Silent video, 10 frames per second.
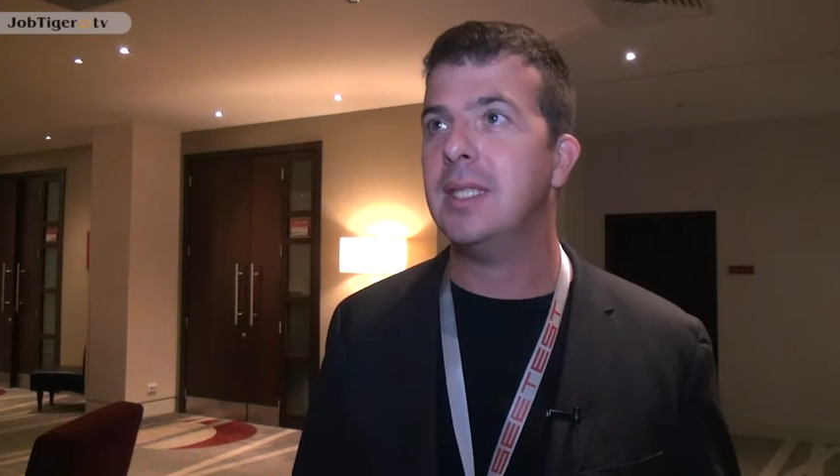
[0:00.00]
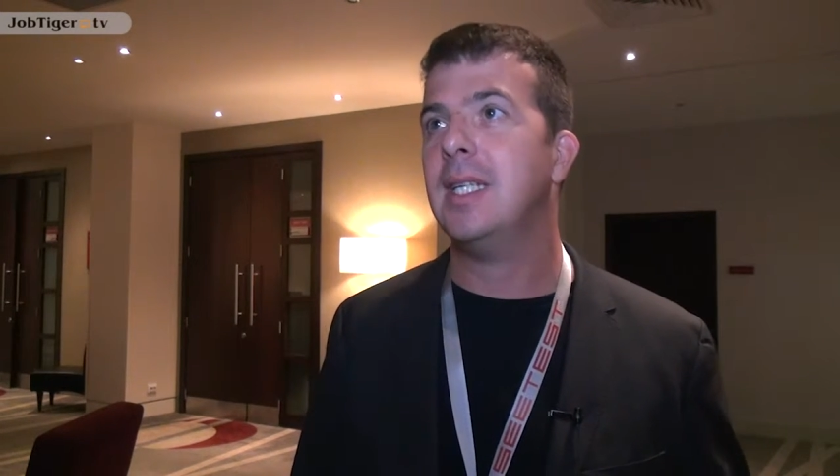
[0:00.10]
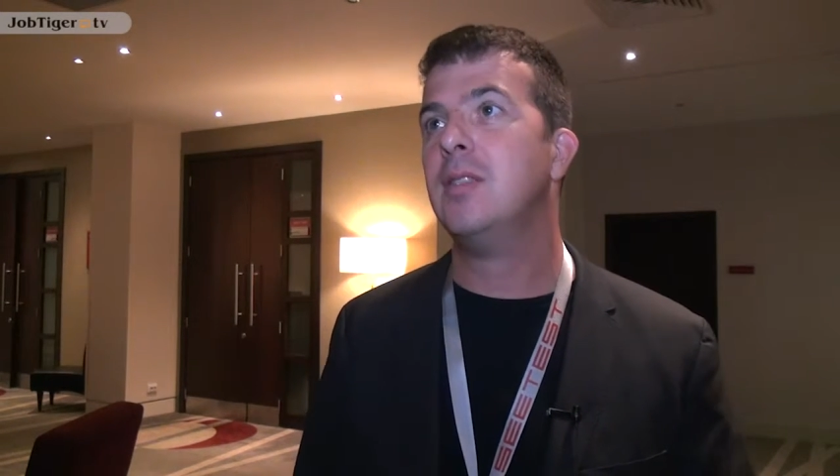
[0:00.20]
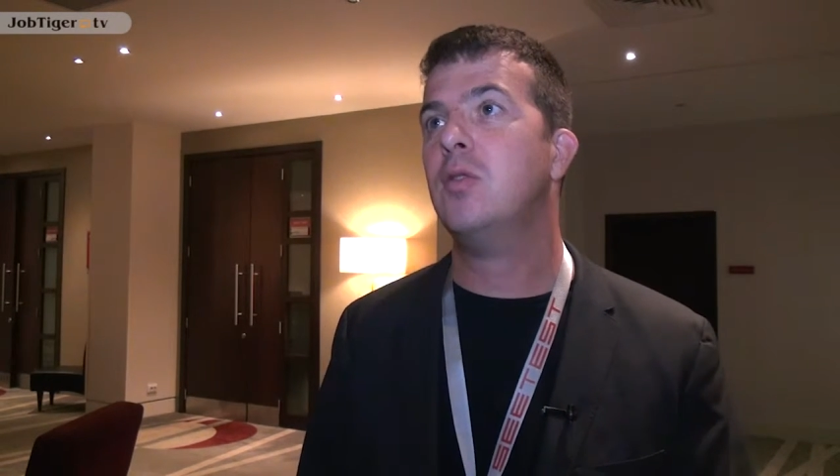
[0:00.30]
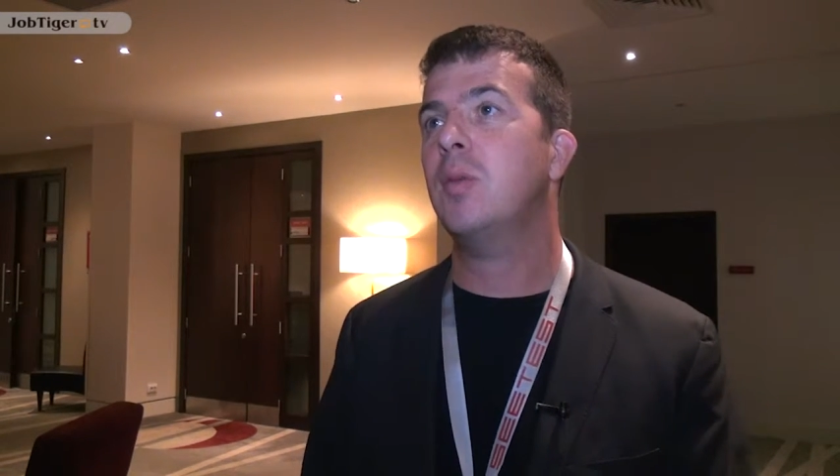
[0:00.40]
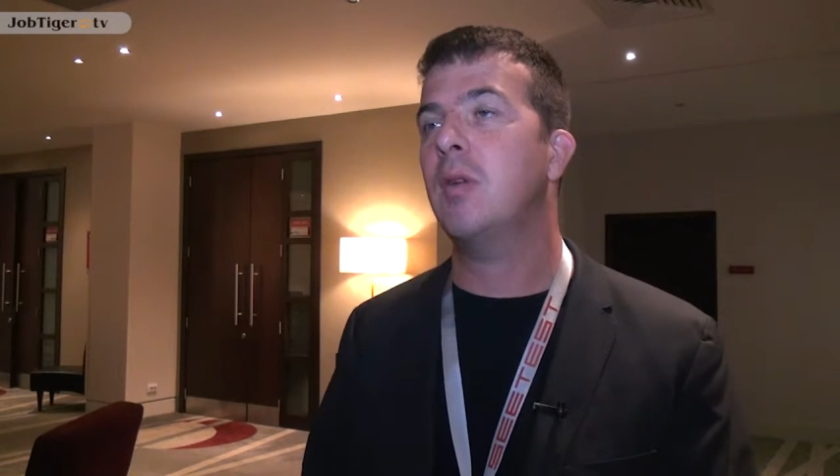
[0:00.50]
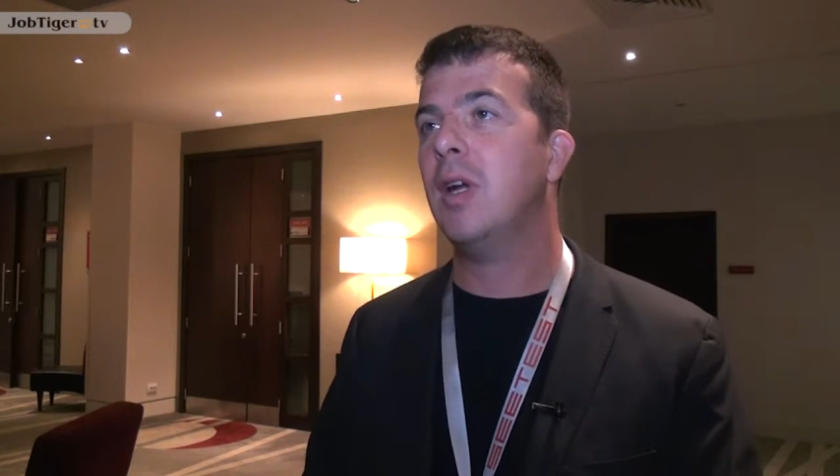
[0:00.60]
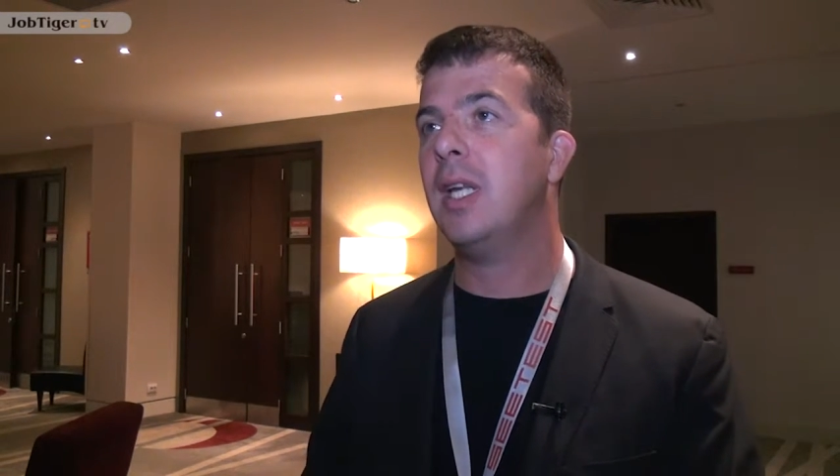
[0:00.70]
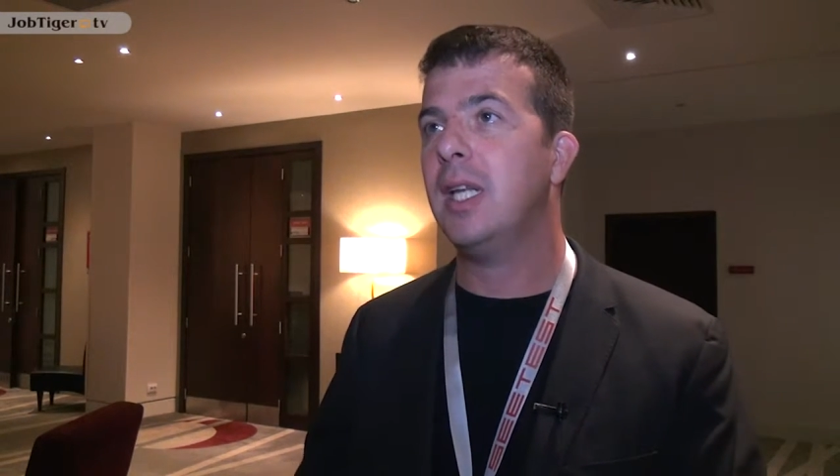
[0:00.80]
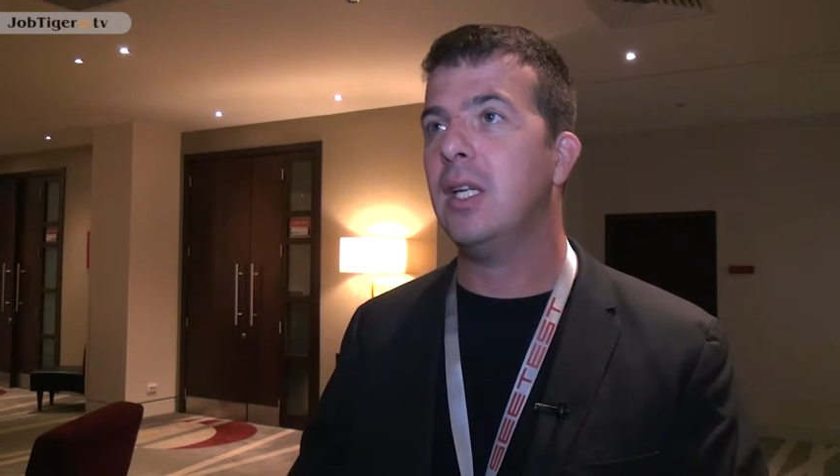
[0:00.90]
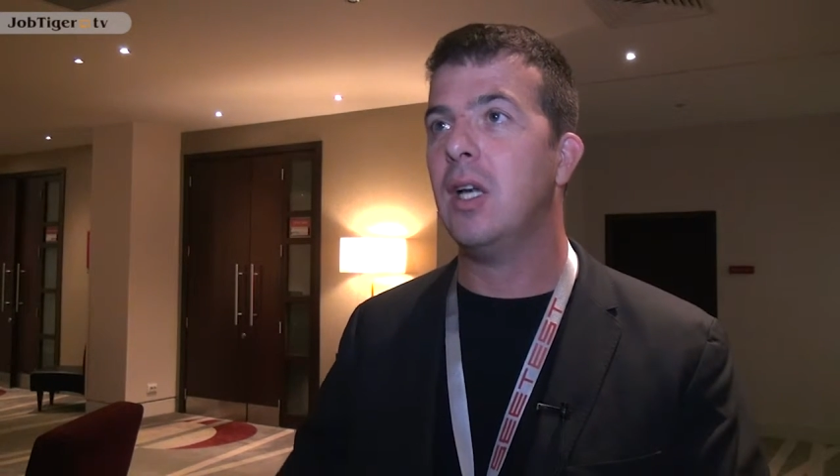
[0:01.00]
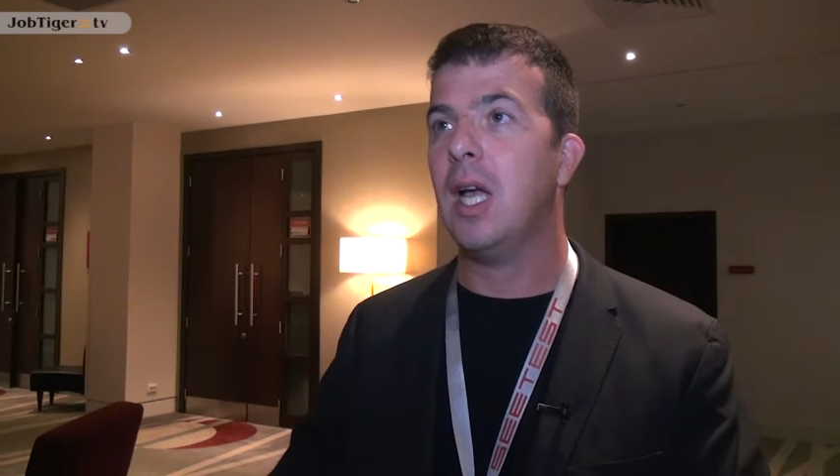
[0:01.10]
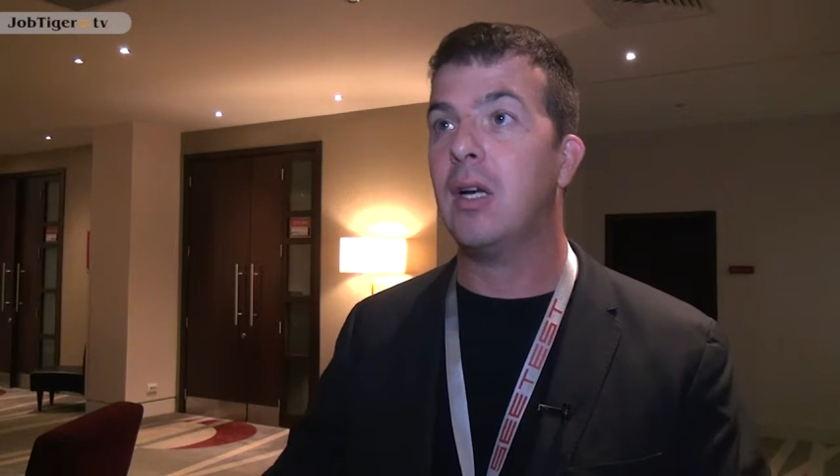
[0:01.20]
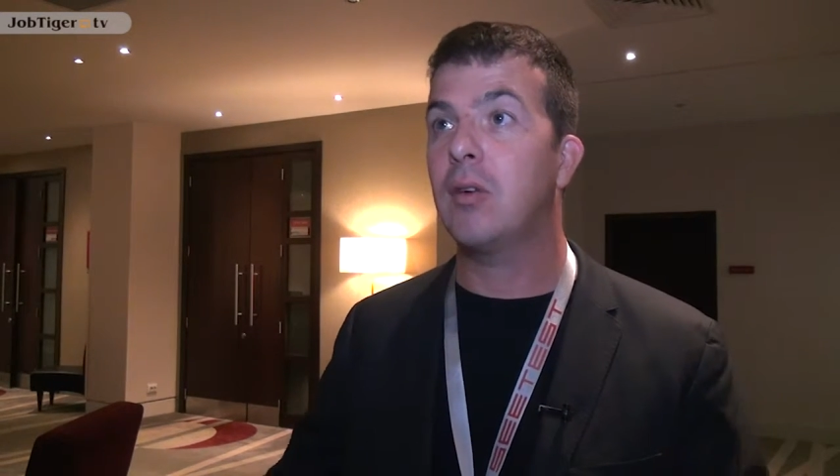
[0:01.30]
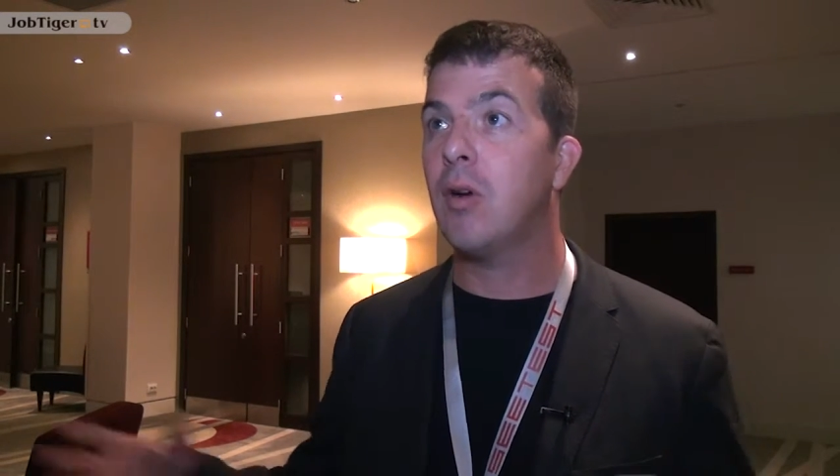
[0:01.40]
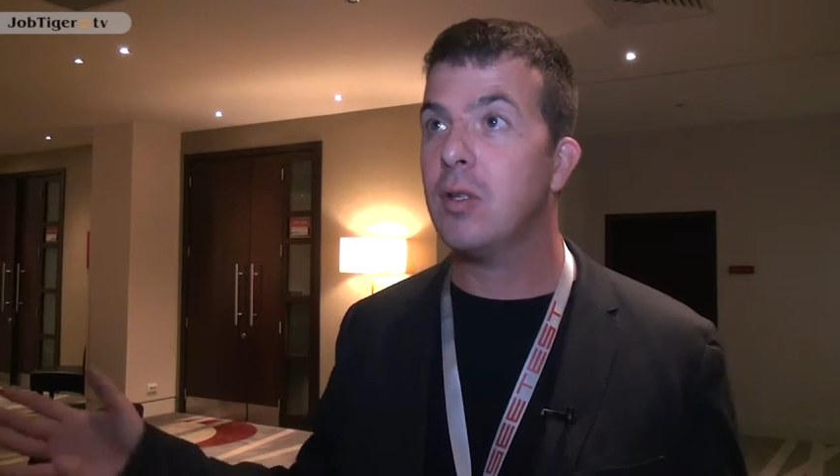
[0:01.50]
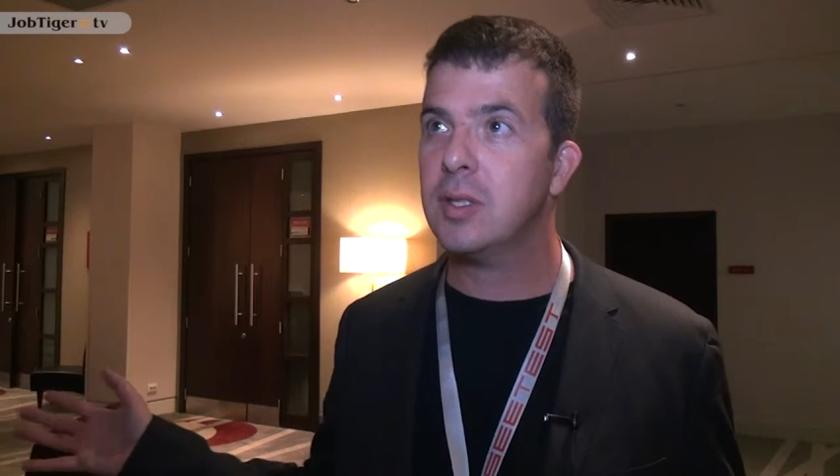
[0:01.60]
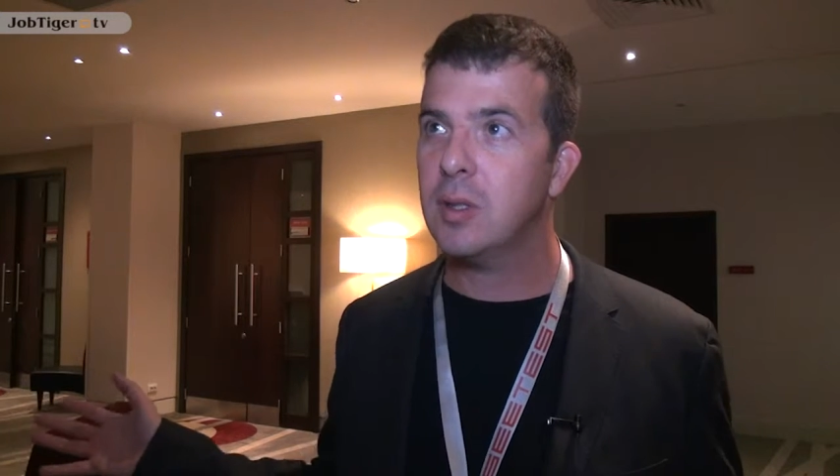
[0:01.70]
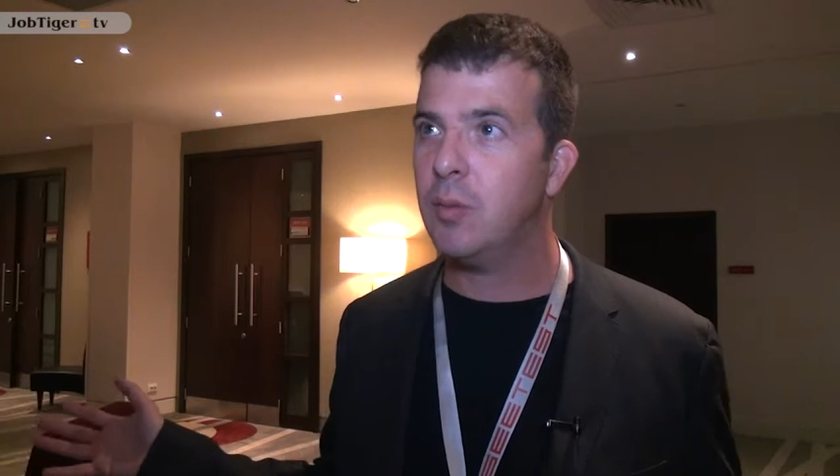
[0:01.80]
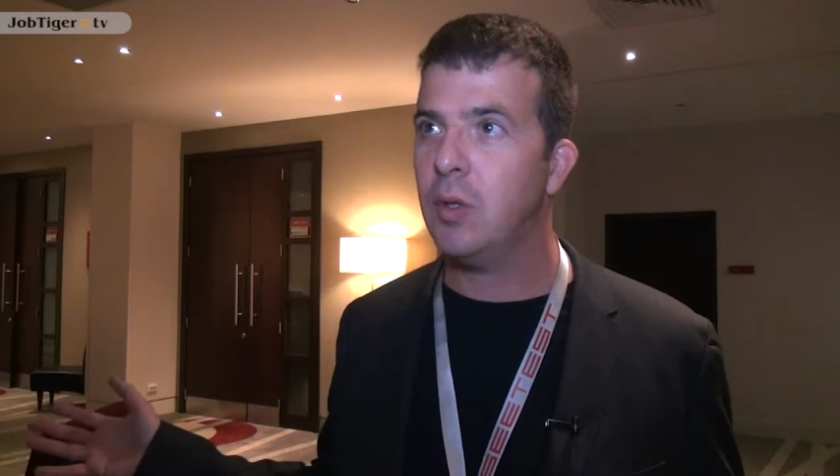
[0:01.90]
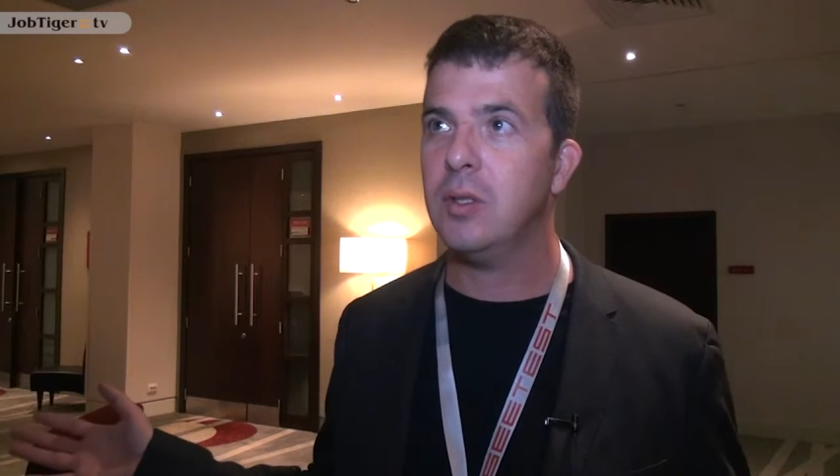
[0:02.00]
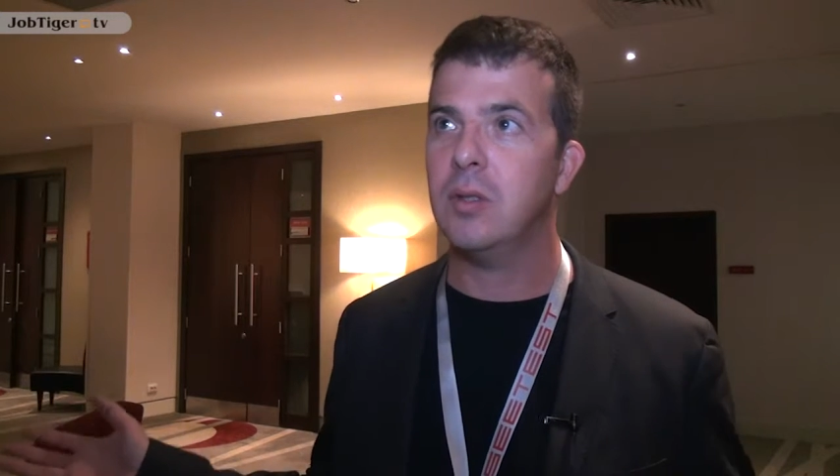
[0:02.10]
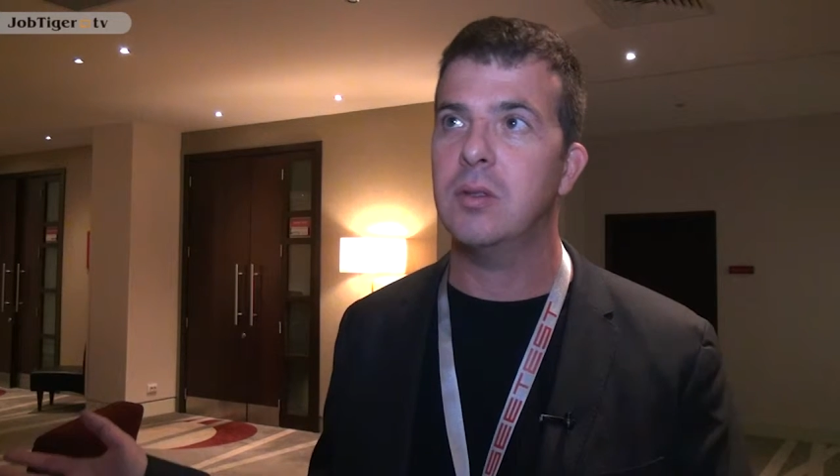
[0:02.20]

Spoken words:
it has to be running across the board